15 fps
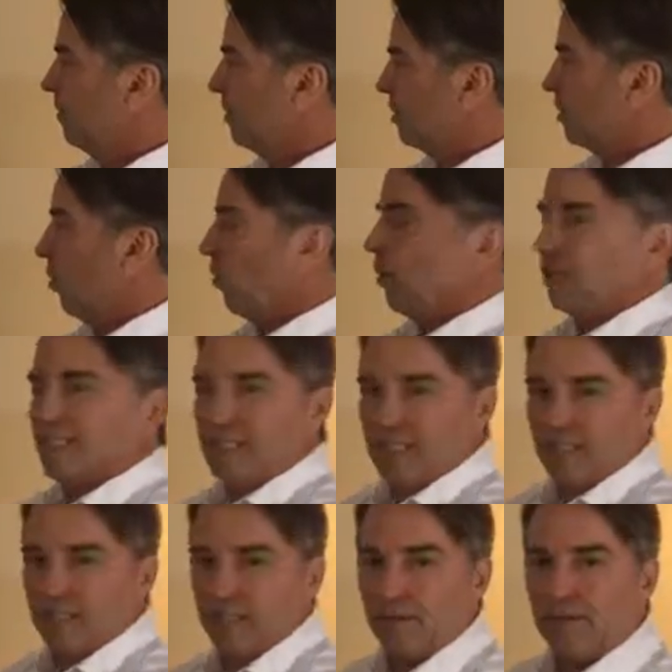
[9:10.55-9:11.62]
solar
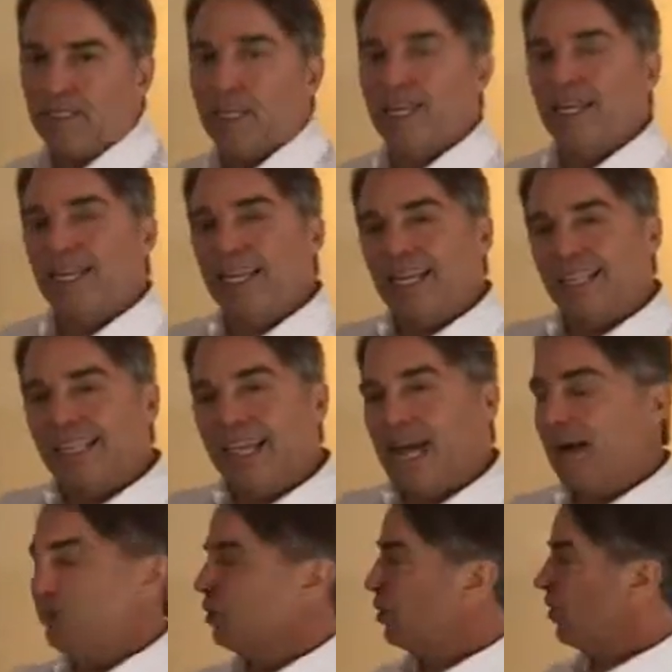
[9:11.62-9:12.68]
systems that
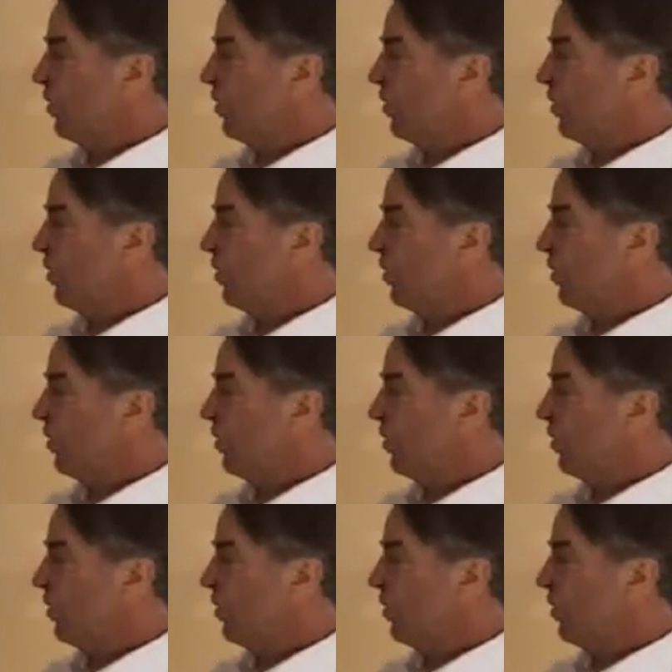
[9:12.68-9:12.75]
capture